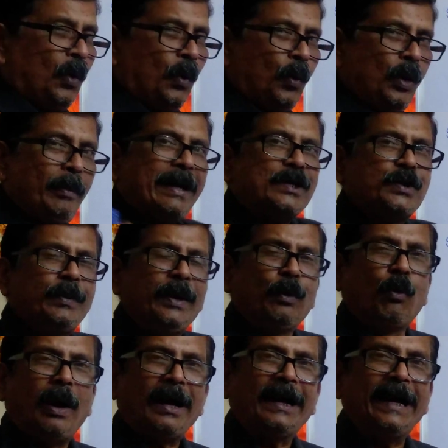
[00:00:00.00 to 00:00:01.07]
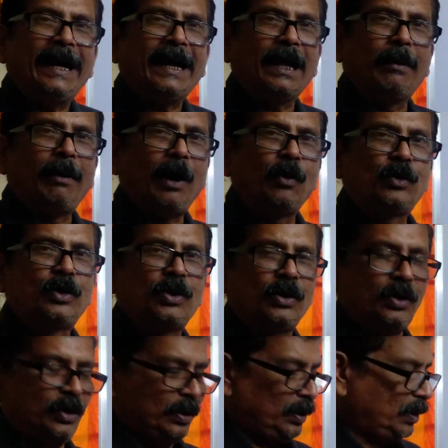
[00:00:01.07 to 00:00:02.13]
We must be wondered about
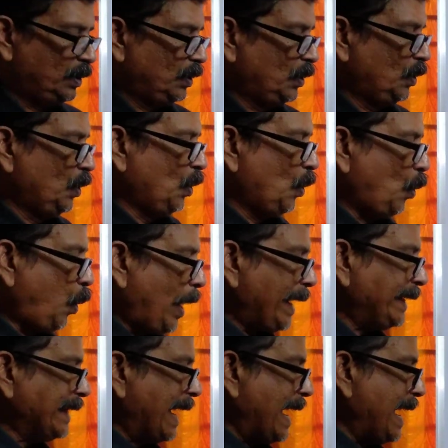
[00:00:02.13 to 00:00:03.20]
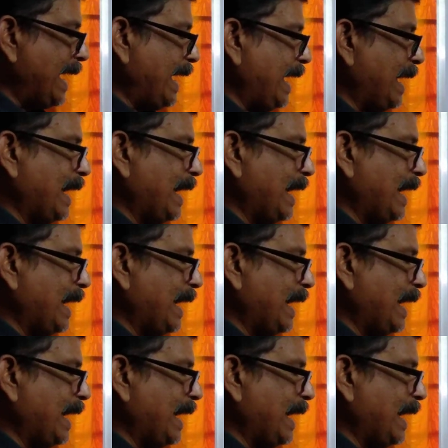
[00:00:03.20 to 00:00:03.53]
why the